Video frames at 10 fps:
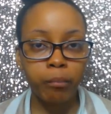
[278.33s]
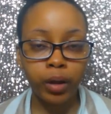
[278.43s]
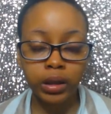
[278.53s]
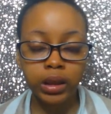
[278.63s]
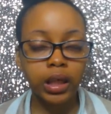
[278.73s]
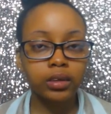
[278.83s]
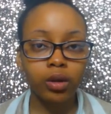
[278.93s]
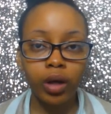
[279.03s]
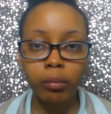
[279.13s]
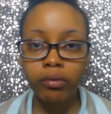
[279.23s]
personally, now
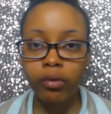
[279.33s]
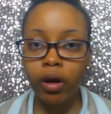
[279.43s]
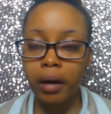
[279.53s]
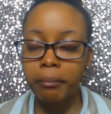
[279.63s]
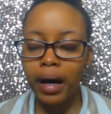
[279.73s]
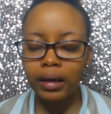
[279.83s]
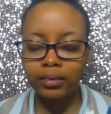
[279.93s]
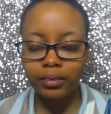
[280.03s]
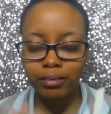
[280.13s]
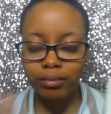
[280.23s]
don't get me wrong, I'm not
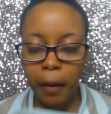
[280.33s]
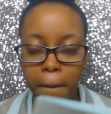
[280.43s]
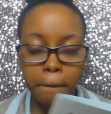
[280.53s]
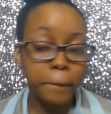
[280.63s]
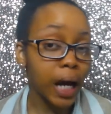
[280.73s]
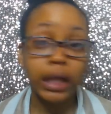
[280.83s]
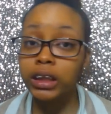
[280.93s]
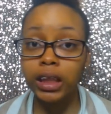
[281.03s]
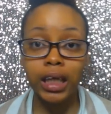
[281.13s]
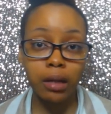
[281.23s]

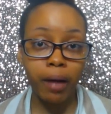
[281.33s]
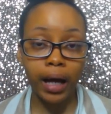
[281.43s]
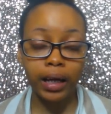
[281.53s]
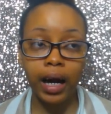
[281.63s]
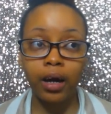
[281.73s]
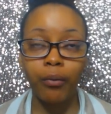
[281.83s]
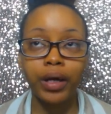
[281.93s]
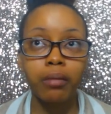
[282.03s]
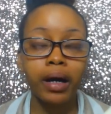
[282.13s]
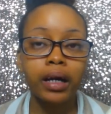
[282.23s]
bashing anybody. I don't
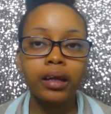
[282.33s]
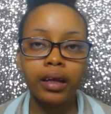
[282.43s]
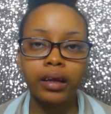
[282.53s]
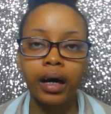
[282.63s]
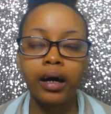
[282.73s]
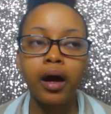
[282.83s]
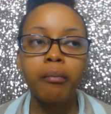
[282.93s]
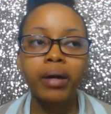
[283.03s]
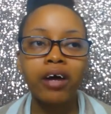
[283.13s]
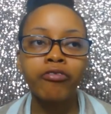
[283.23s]
want anybody to think that.
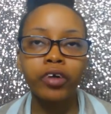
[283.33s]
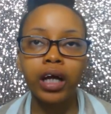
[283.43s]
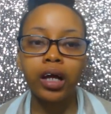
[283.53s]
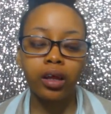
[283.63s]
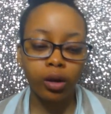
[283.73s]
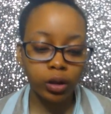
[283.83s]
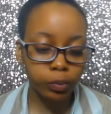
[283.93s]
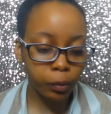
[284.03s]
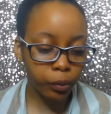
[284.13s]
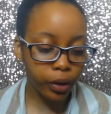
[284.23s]
But I feel like
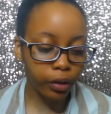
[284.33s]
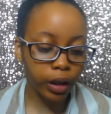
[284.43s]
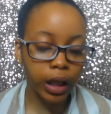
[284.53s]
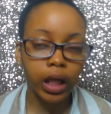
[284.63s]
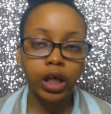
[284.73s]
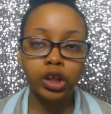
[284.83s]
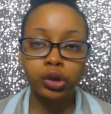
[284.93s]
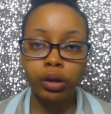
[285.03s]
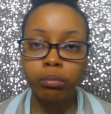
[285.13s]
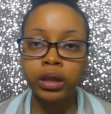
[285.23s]
those people that are like
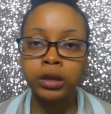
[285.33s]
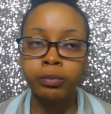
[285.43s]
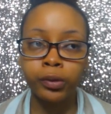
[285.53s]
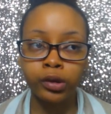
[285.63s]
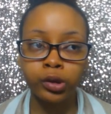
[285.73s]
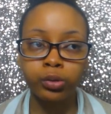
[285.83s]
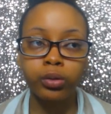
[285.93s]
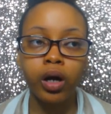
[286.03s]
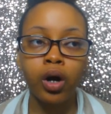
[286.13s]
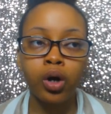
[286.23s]
extremely
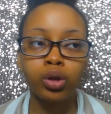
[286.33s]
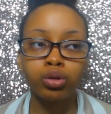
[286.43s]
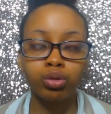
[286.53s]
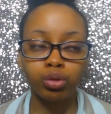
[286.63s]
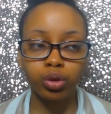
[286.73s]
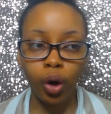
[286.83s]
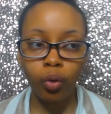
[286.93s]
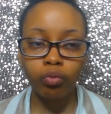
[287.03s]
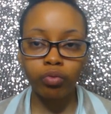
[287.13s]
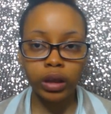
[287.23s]
spiritual
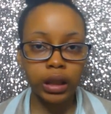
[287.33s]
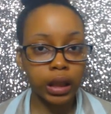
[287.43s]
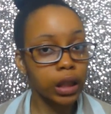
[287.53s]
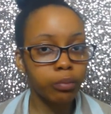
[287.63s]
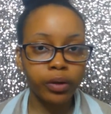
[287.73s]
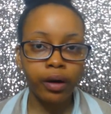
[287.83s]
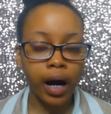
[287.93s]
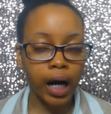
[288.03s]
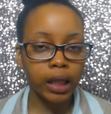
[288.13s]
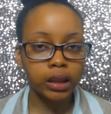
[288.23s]
don't really keep their
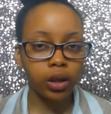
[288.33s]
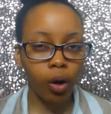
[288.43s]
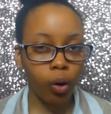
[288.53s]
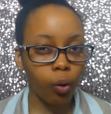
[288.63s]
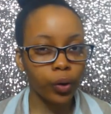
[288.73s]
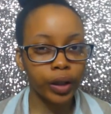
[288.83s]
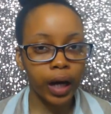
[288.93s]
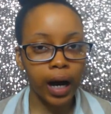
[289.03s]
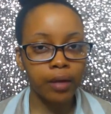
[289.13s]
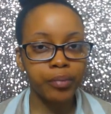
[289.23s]
eyes on
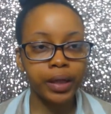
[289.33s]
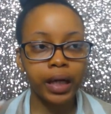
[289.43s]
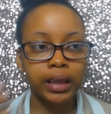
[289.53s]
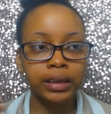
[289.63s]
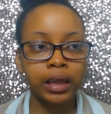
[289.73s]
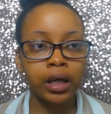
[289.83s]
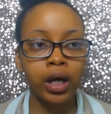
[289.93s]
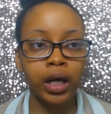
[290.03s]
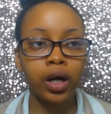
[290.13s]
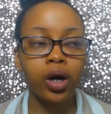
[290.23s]
God because they
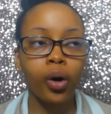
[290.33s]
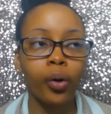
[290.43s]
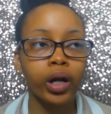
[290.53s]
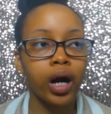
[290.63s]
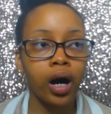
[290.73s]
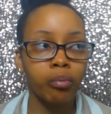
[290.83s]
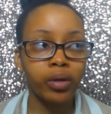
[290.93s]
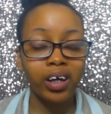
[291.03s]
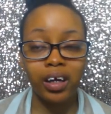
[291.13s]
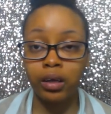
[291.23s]
get caught
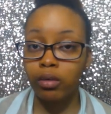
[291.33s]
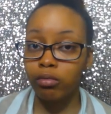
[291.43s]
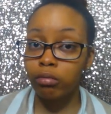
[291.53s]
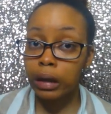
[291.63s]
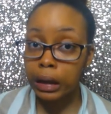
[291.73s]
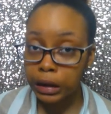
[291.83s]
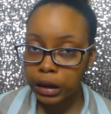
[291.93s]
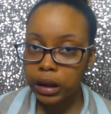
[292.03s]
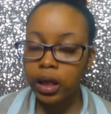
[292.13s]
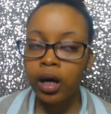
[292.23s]
up in
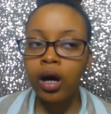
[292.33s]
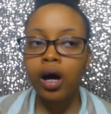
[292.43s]
religion